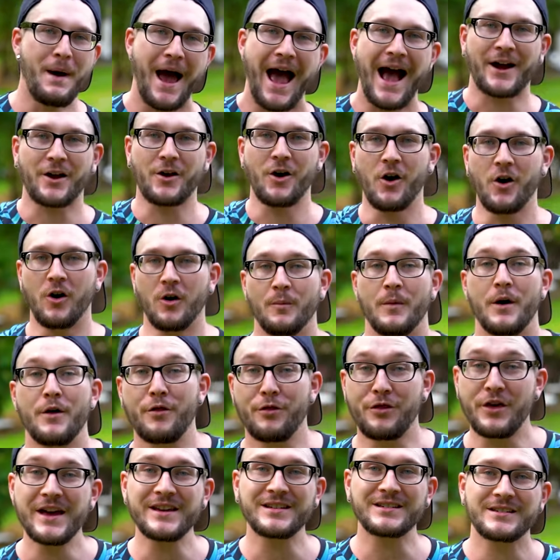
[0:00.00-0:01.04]
back home.
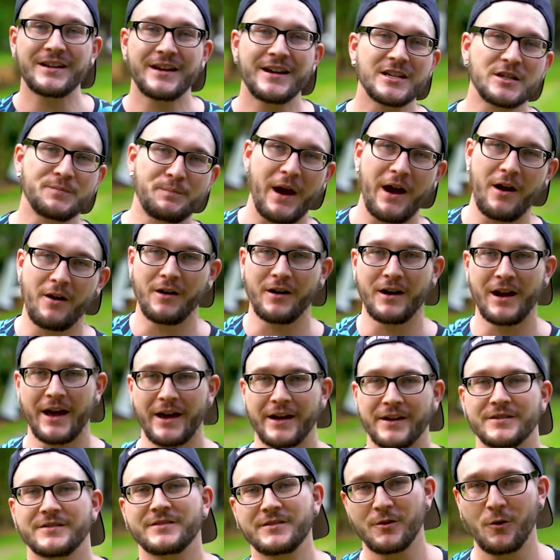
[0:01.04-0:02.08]
This is
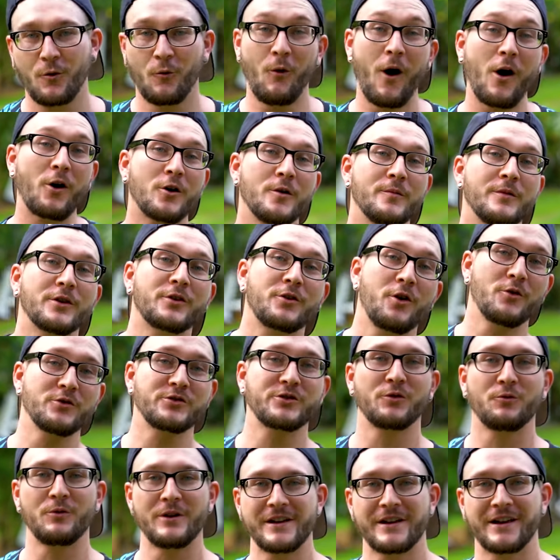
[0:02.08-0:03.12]
paradise. Welcome to
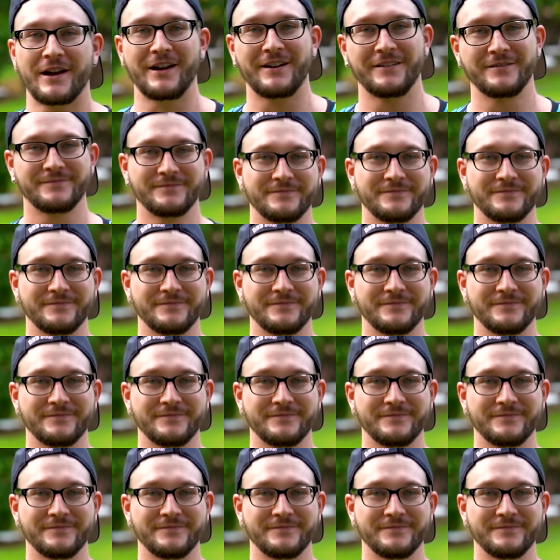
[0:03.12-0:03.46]
Costa Rica.